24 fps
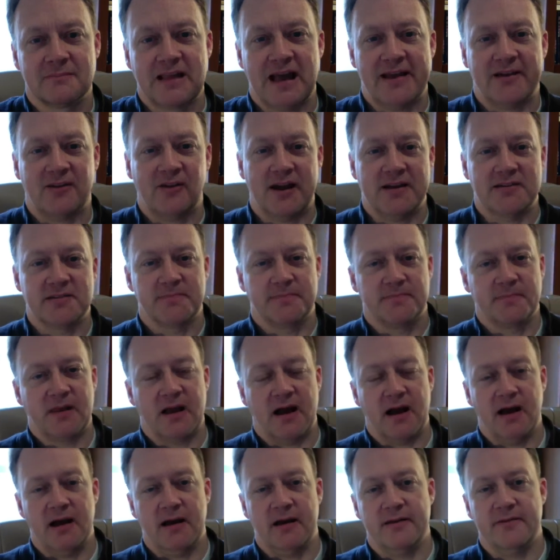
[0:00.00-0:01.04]
Hi, class.
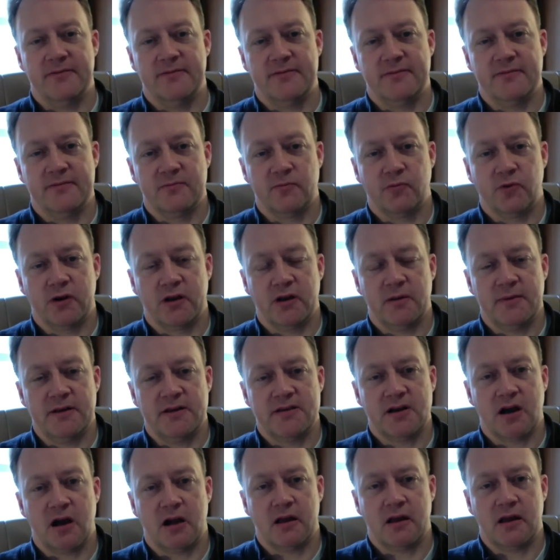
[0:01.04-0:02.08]
We're going to be
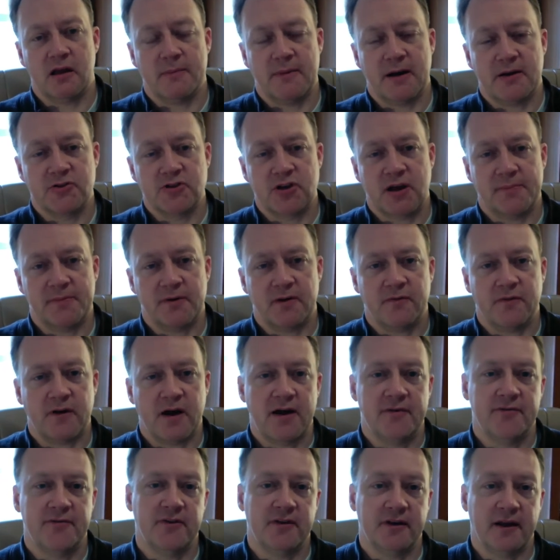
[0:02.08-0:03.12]
talking about Chapter
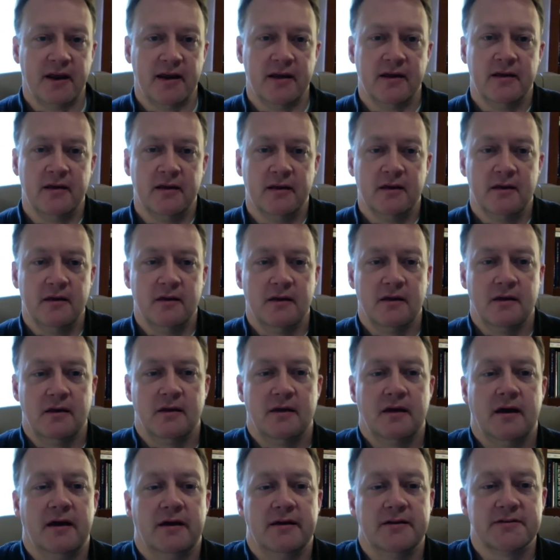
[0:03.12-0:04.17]
5 today.
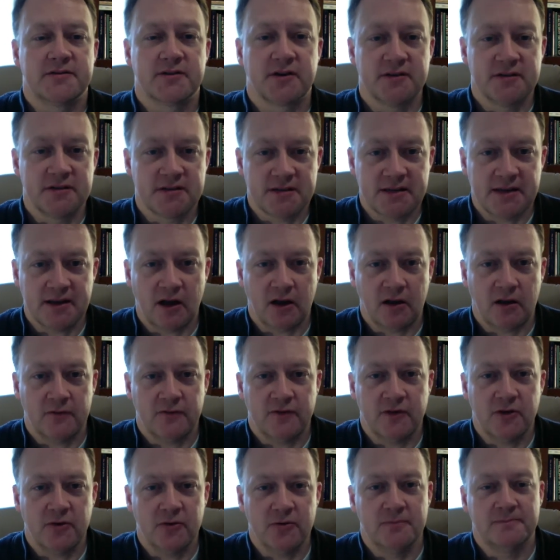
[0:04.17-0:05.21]
It's good to see all of
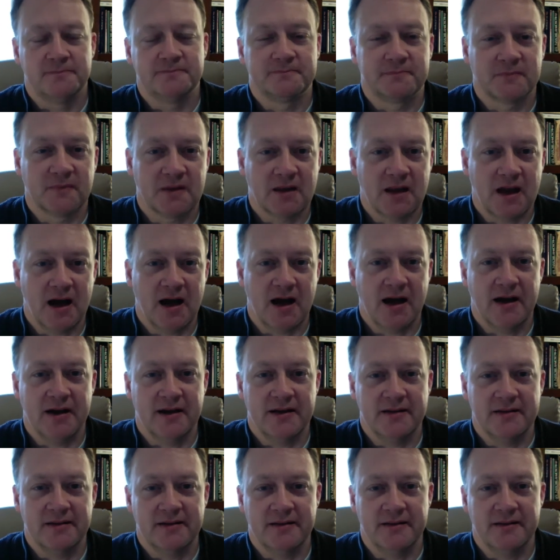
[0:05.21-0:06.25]
you,
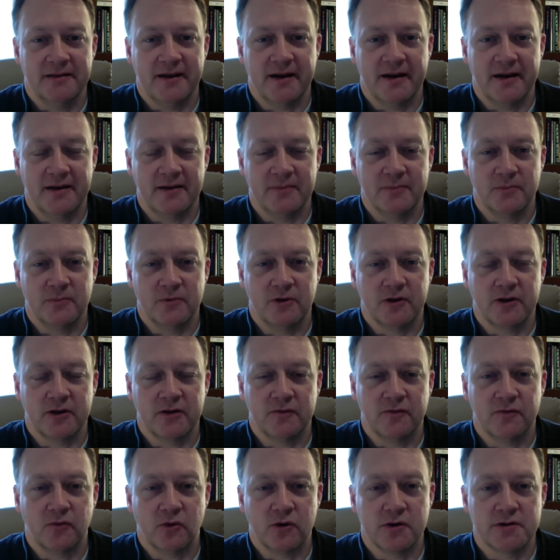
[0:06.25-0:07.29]
and I'm looking
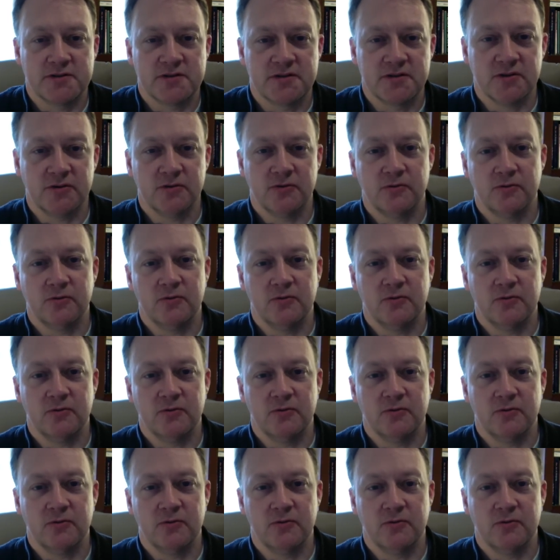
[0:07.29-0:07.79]
forward to